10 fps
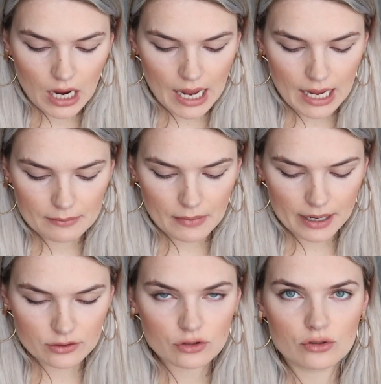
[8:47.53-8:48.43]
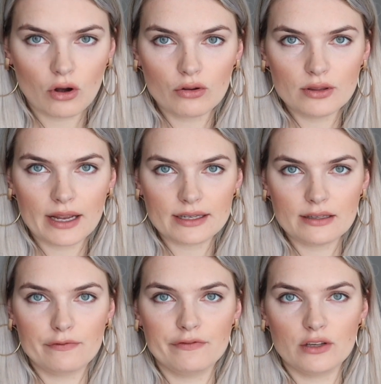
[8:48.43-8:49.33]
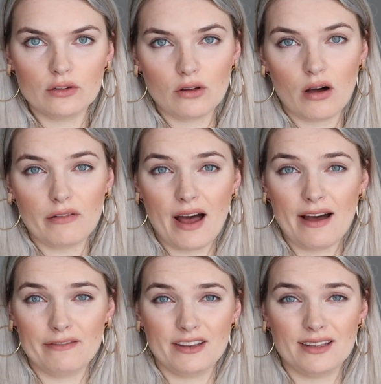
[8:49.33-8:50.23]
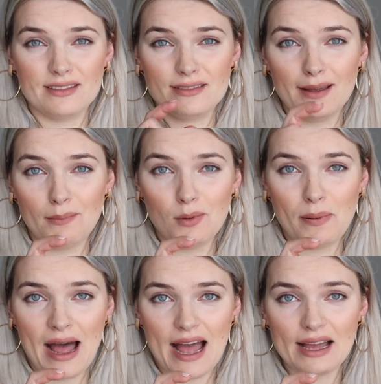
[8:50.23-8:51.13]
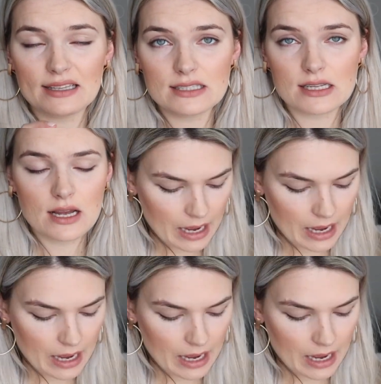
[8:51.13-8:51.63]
I don't like the feel of having double pads.